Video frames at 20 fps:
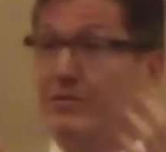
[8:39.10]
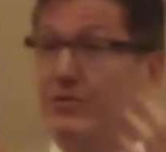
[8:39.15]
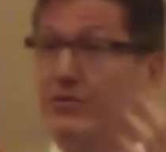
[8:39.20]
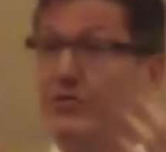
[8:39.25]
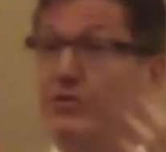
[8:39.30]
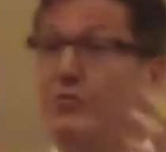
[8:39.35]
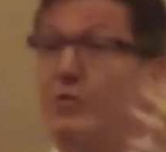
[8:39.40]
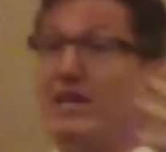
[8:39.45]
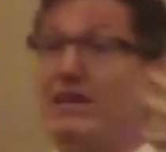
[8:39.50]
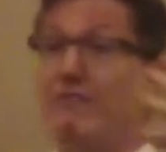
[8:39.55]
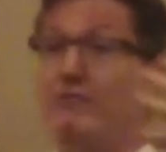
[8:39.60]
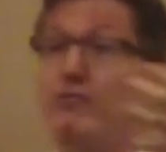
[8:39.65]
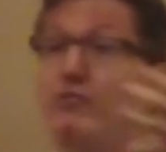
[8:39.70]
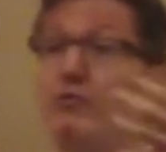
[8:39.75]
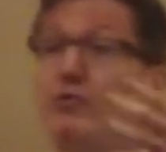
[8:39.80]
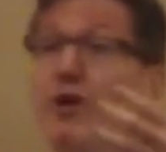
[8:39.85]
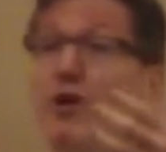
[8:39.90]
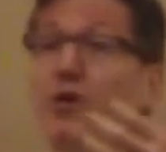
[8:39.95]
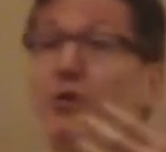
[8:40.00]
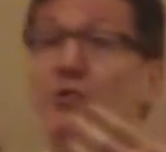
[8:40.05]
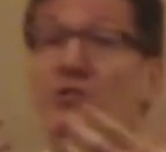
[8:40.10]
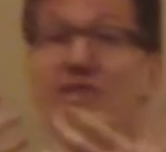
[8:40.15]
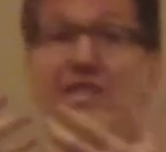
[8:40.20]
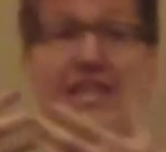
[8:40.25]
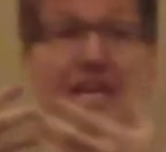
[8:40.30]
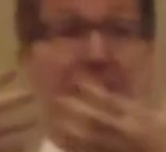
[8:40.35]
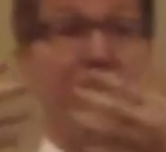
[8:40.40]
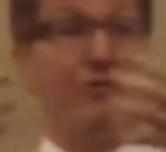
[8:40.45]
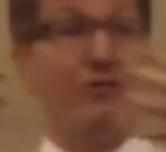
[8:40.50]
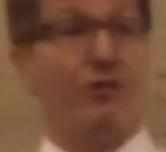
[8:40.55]
So we have grown
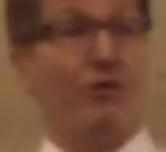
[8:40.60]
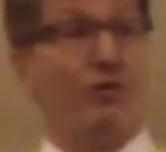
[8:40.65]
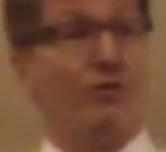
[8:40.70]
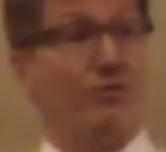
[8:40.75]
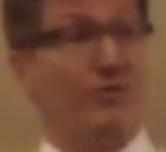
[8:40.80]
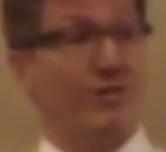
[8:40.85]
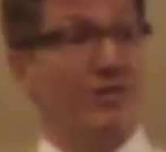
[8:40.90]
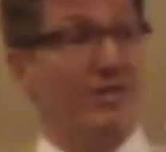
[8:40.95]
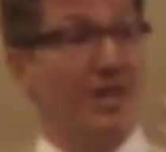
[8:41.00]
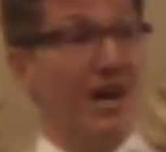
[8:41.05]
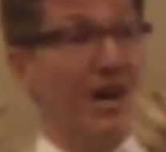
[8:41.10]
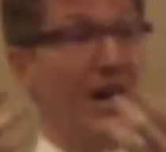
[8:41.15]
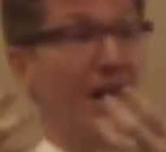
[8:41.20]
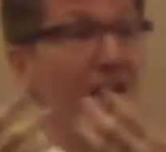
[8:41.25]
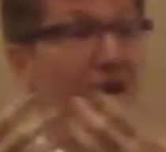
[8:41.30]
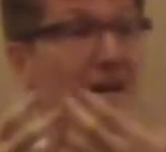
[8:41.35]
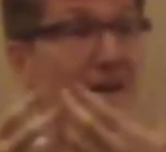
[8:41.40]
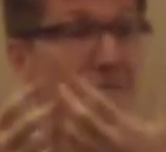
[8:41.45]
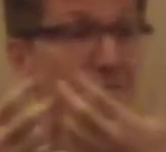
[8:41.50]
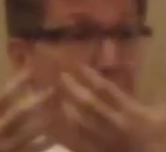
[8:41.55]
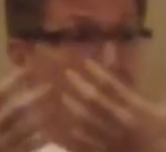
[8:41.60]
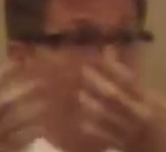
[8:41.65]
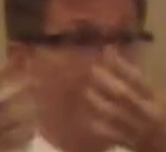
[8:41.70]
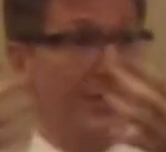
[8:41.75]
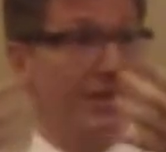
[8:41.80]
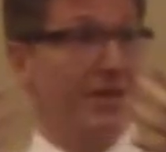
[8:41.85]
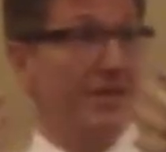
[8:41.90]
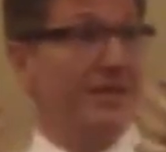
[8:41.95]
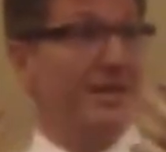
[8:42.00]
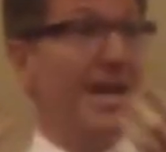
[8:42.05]
together over time,
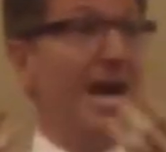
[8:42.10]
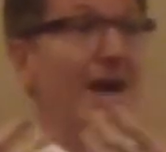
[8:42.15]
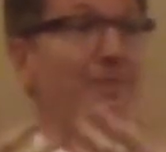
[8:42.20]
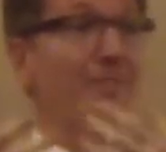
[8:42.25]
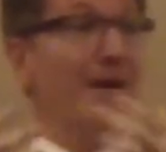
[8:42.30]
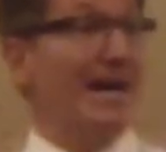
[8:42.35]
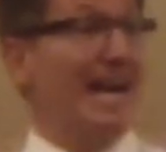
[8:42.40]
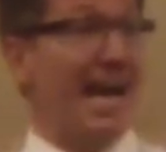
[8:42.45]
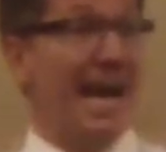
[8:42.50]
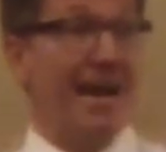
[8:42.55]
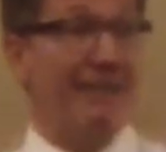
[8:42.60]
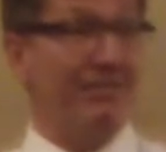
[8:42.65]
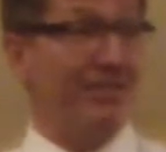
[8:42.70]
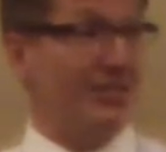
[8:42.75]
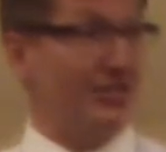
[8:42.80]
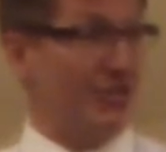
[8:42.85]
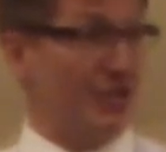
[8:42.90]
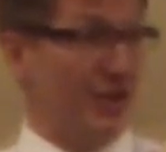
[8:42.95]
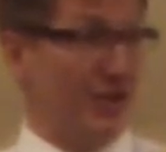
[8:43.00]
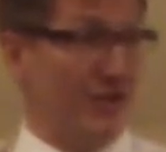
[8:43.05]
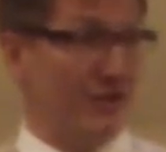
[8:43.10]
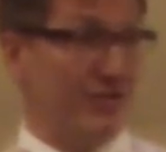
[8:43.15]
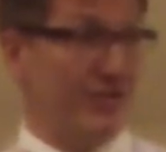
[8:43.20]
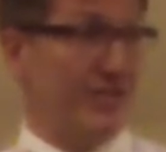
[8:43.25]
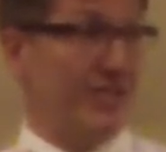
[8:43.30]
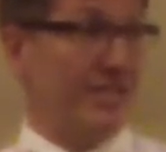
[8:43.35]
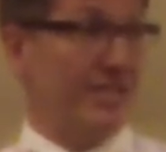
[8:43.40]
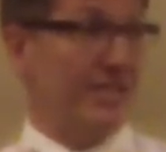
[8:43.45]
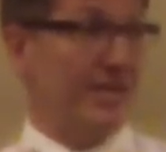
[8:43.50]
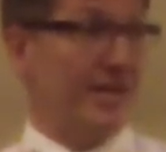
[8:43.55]
not by having shared
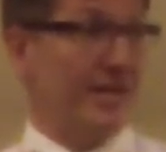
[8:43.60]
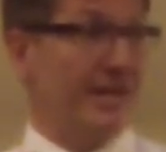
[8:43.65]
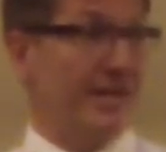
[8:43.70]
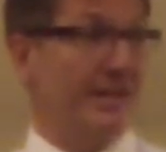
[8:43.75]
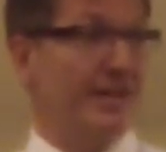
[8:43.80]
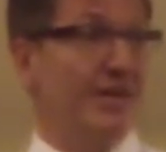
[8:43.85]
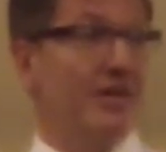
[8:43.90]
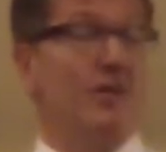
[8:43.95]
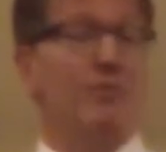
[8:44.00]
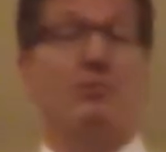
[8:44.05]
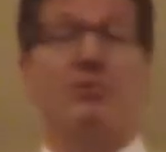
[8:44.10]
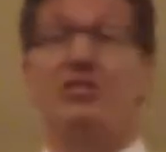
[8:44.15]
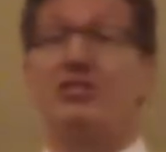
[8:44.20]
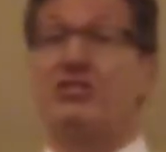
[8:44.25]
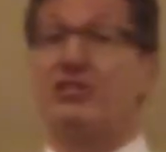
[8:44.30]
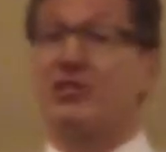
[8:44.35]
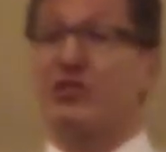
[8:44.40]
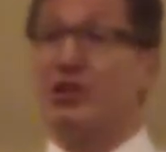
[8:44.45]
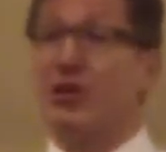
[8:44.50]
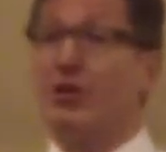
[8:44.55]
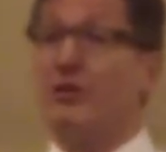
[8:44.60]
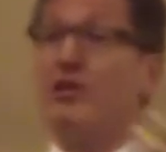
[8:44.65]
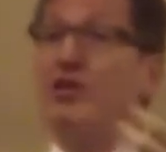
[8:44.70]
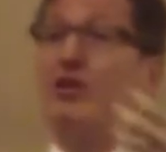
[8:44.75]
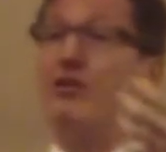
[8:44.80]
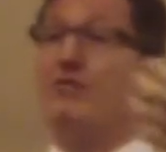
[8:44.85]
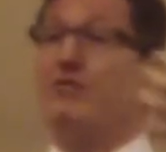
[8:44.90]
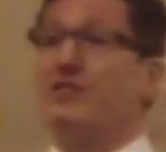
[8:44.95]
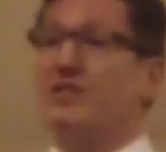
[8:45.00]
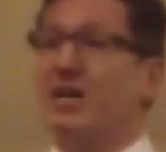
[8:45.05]
DNA, but
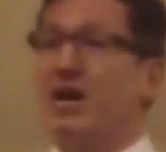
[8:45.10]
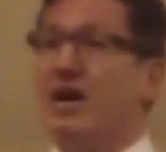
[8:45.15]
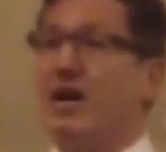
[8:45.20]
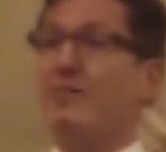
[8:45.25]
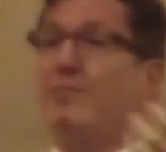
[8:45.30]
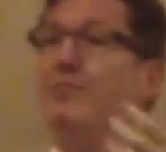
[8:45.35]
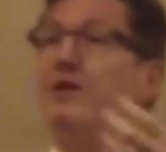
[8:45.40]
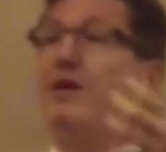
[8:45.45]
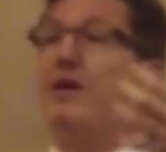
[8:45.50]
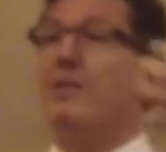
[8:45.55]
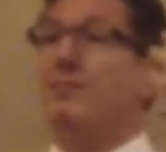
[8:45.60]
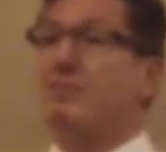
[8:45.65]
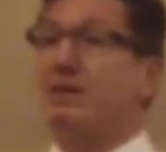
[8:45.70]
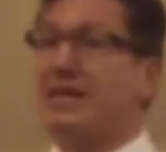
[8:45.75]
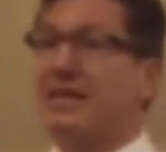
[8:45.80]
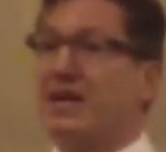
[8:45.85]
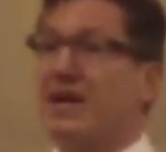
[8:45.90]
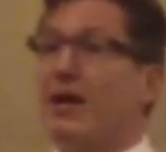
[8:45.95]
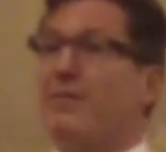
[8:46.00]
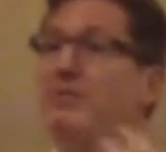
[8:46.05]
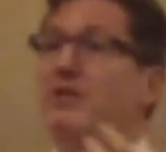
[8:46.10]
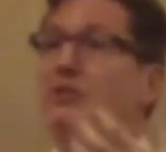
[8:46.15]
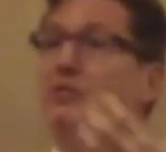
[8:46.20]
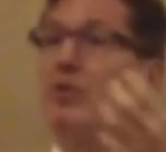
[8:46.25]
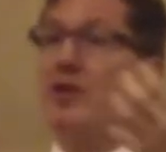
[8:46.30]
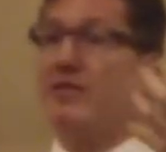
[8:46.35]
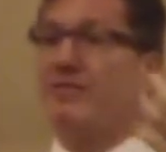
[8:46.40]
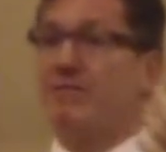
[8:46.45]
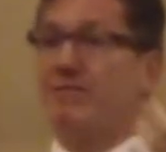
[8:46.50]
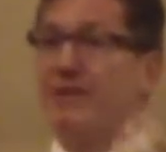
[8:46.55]
slowly over time becoming
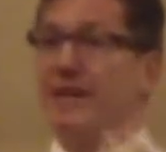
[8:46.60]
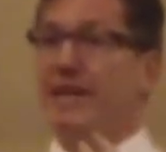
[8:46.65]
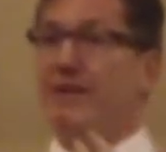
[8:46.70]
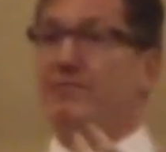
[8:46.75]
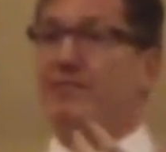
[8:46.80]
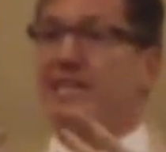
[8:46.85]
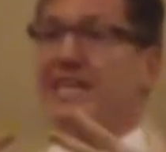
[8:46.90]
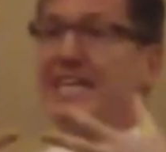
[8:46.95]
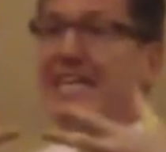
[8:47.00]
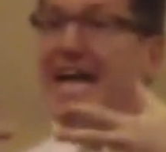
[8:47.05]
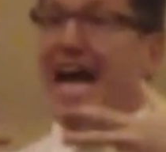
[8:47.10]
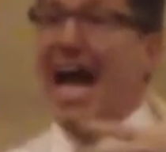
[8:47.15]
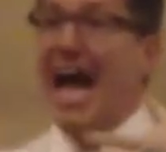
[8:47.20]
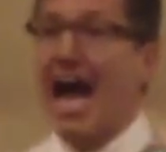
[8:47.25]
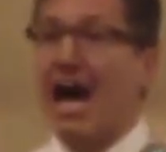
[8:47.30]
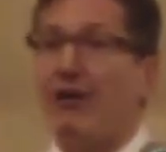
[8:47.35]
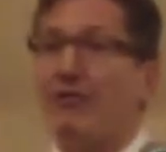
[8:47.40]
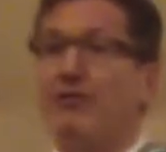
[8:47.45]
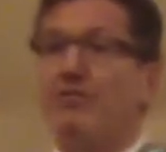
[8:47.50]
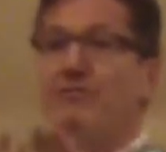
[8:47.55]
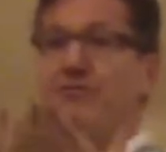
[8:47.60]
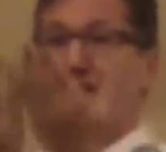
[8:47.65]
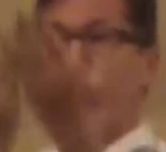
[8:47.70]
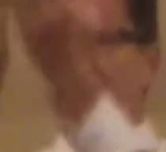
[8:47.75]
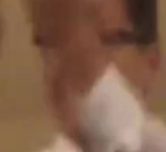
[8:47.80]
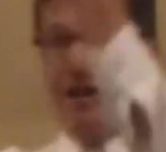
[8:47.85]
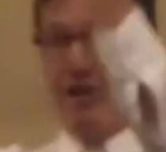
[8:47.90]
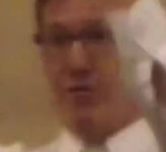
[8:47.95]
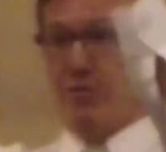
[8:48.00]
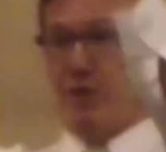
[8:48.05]
one family, and out of
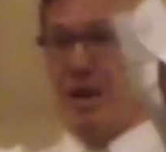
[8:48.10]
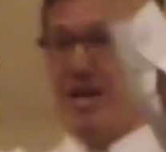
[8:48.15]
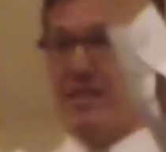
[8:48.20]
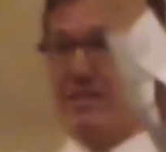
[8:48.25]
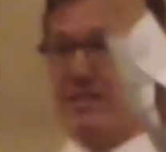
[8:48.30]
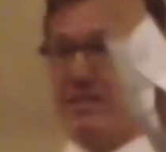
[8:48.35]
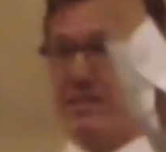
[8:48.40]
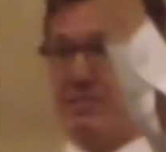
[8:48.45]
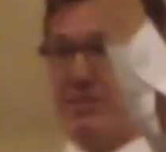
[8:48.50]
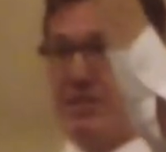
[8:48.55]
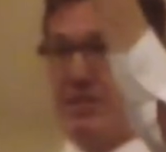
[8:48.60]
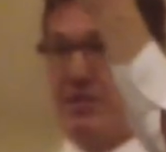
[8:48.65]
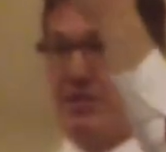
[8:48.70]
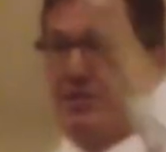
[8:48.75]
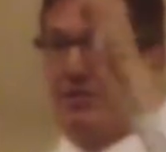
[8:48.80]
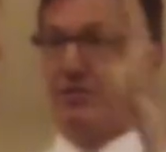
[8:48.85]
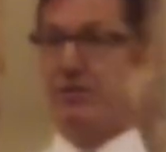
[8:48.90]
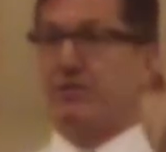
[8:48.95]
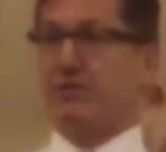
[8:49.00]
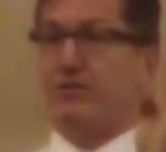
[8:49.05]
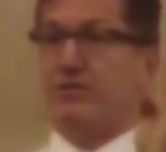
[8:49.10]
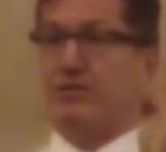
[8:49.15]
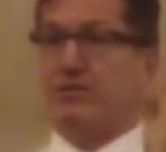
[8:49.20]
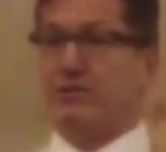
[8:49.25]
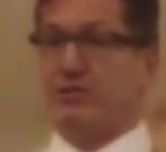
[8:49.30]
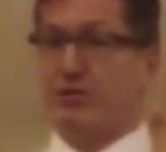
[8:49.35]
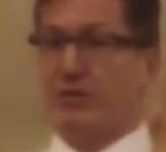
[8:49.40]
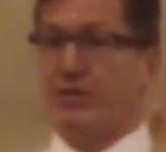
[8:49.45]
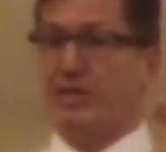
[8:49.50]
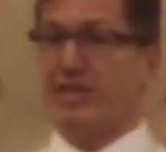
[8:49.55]
that arises mission.
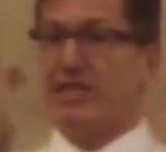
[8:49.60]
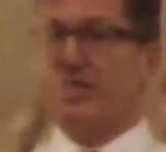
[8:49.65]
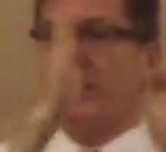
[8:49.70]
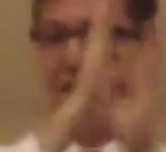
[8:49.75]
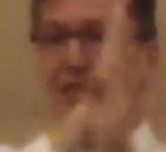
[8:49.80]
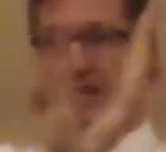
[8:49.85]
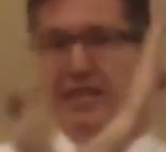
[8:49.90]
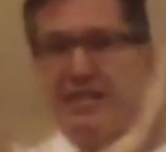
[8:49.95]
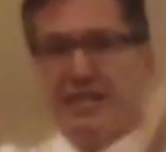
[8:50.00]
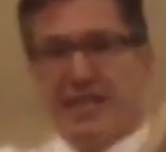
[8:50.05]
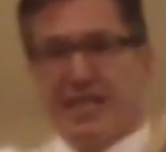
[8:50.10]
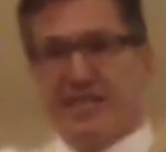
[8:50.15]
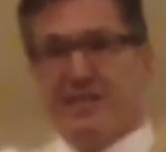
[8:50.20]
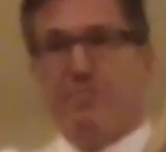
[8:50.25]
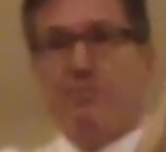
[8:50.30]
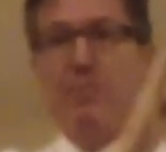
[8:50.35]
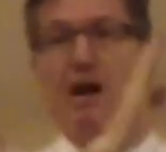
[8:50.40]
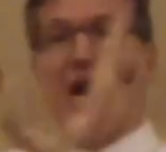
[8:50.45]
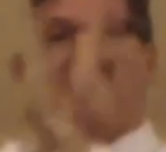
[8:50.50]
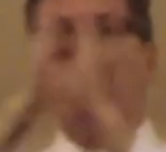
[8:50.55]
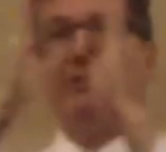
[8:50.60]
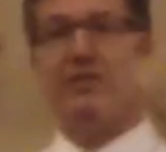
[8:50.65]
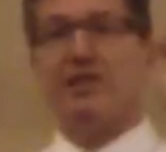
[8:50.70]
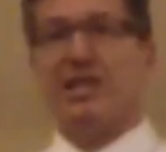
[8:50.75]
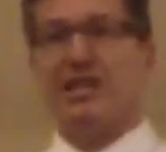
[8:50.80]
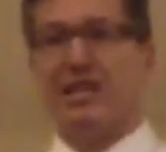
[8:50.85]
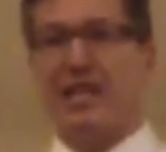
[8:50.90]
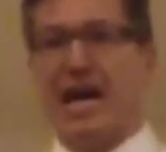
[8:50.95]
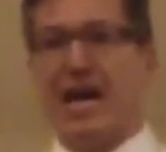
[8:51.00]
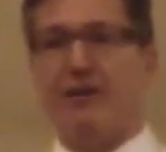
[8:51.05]
So it's a model
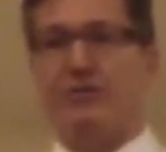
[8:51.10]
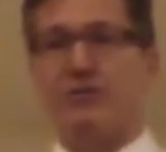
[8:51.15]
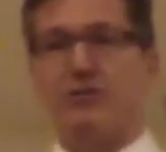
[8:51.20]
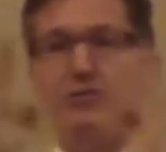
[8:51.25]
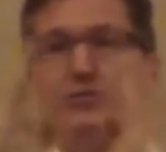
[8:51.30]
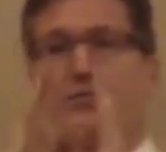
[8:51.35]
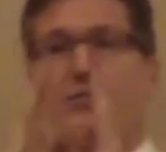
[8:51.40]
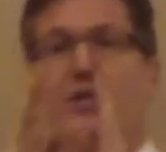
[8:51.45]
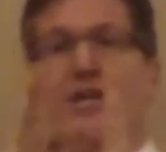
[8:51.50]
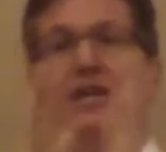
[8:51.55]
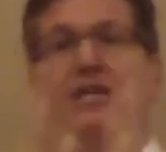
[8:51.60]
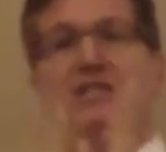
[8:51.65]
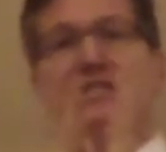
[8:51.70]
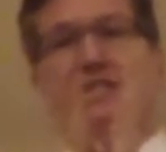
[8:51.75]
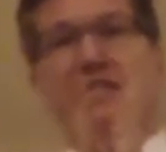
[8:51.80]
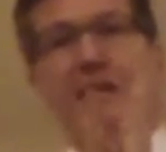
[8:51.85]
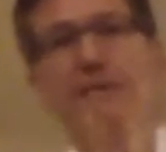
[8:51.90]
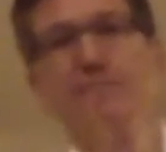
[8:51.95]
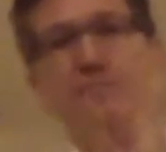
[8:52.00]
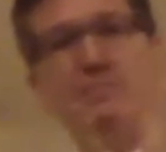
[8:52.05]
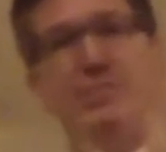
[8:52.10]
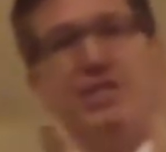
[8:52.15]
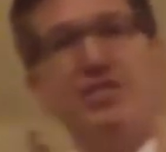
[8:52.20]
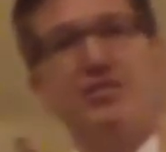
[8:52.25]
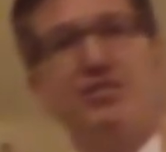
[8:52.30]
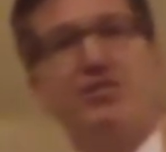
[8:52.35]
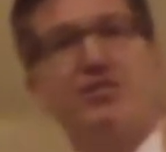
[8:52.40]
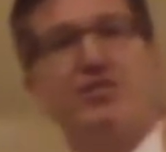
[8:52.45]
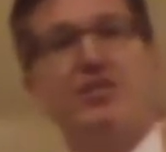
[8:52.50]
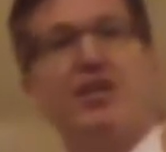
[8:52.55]
that allows you to let
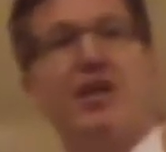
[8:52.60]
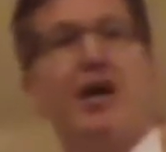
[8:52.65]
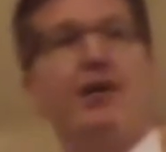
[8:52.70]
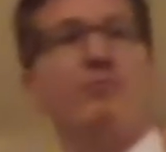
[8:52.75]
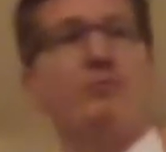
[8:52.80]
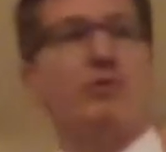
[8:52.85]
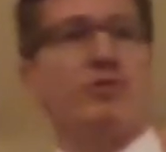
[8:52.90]
mission come